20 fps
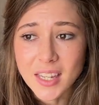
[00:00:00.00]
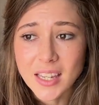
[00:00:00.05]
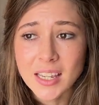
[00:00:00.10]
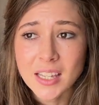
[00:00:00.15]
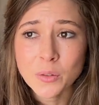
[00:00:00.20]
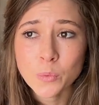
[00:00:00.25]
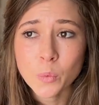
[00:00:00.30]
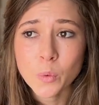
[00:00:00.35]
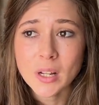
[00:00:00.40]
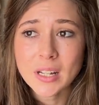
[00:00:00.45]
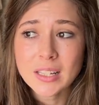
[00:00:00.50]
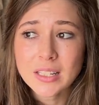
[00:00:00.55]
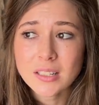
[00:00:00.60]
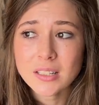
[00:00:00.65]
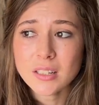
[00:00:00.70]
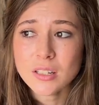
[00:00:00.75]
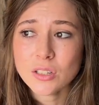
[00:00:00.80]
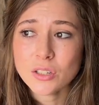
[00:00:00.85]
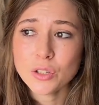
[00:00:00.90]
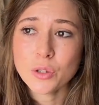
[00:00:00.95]
It
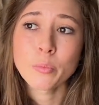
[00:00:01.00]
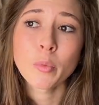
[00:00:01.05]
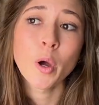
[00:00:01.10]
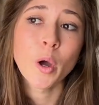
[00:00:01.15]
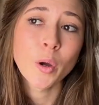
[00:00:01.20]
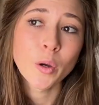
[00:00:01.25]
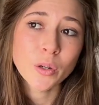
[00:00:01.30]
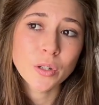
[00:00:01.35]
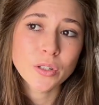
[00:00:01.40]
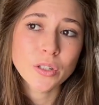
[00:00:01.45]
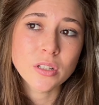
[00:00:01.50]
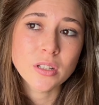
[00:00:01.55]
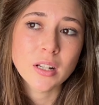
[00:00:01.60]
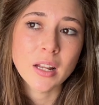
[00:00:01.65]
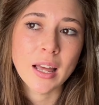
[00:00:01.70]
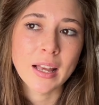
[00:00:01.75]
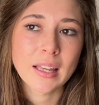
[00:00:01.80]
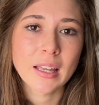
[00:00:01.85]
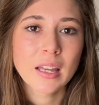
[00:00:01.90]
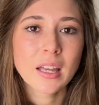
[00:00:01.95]
was supposed,
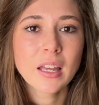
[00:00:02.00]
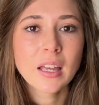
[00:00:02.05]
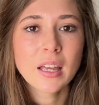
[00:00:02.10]
like